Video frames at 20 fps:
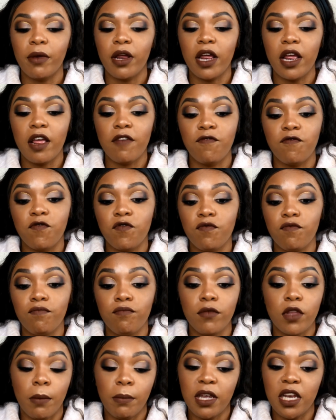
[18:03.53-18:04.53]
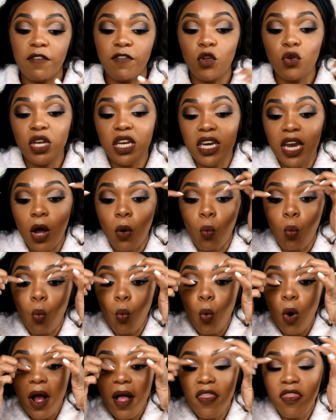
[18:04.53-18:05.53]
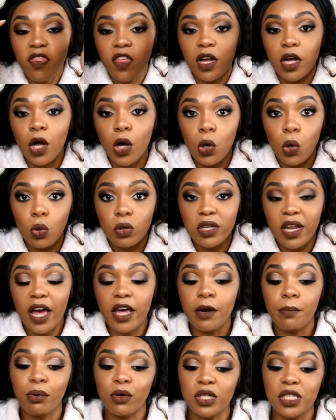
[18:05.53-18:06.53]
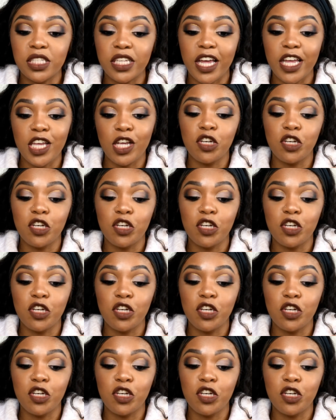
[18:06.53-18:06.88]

If you did not want the gold liner per se,